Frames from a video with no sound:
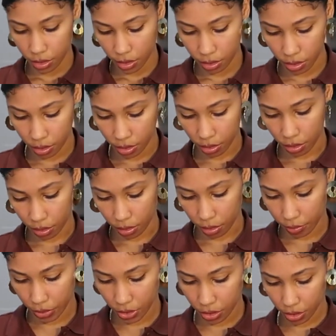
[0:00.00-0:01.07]
So
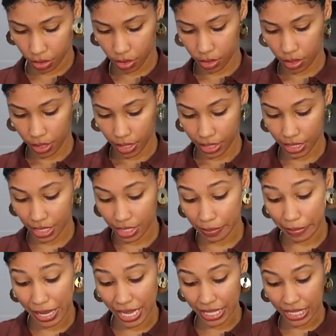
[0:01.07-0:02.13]
let me just, it says
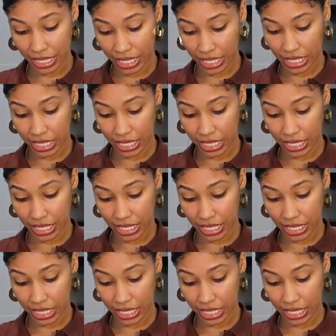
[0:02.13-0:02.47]
mince.